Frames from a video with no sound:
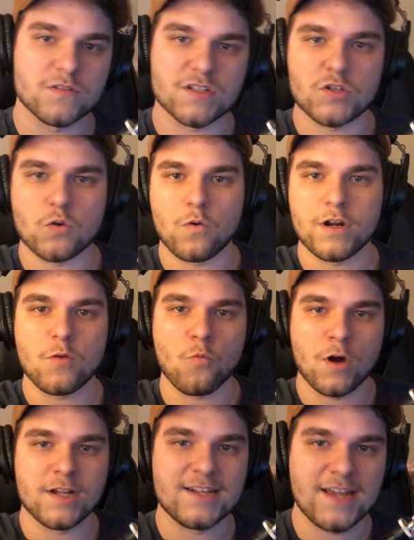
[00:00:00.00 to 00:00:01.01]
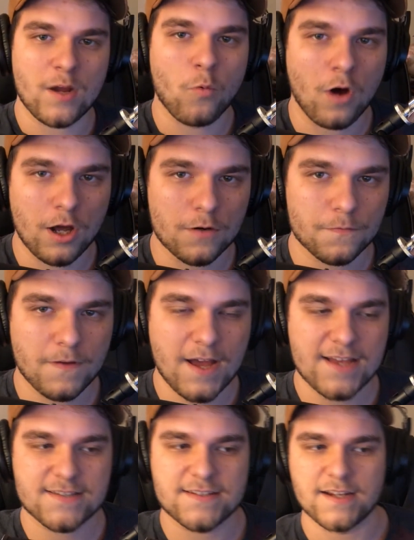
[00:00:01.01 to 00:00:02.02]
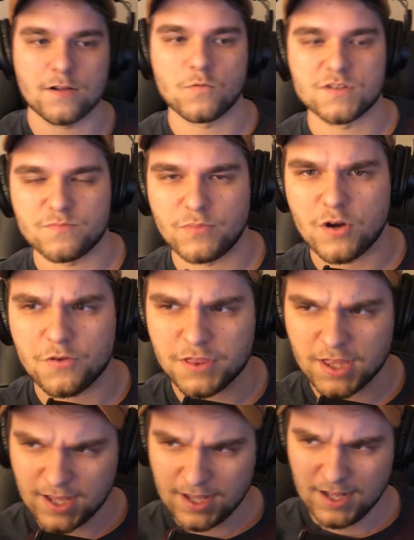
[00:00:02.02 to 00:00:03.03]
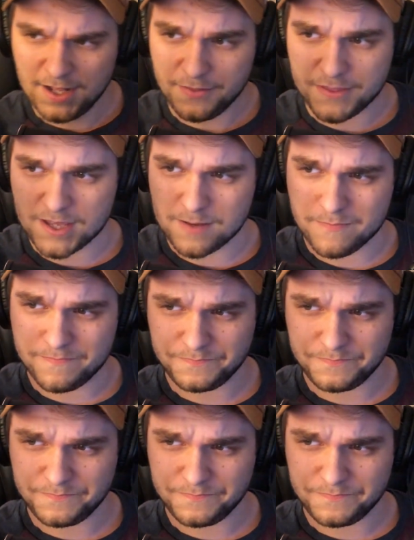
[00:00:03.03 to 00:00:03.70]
is a 21-day water fast, and it was both the